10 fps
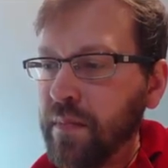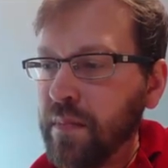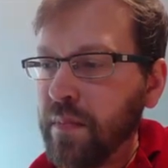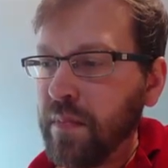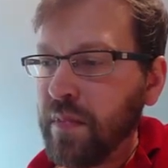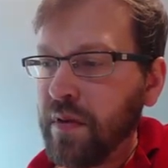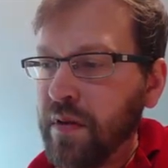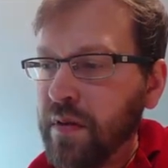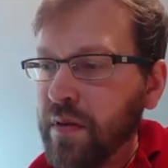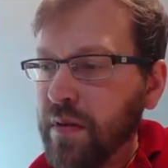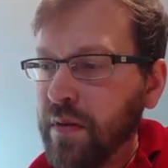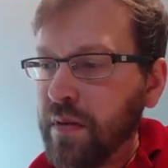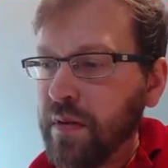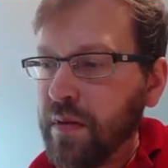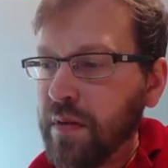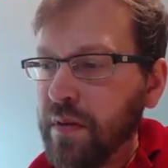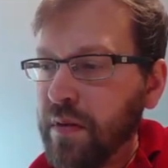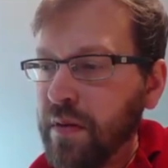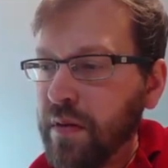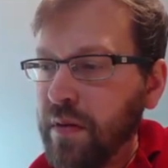
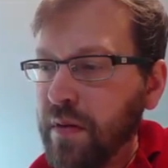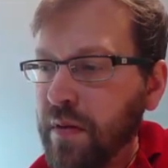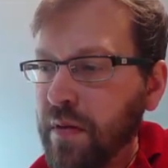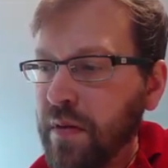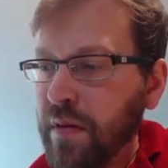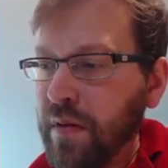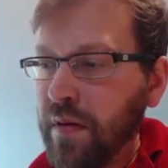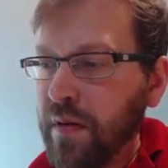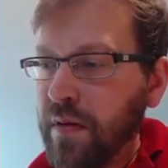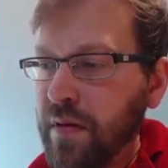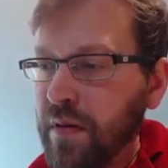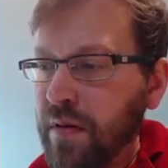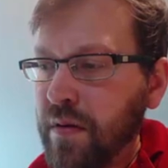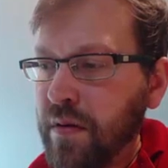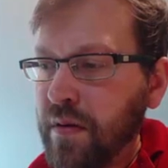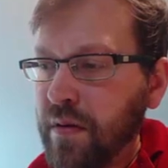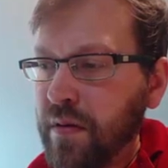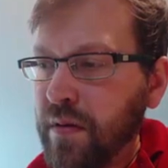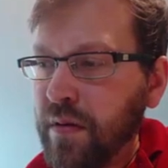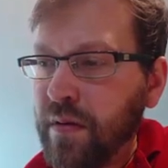(no one is talking)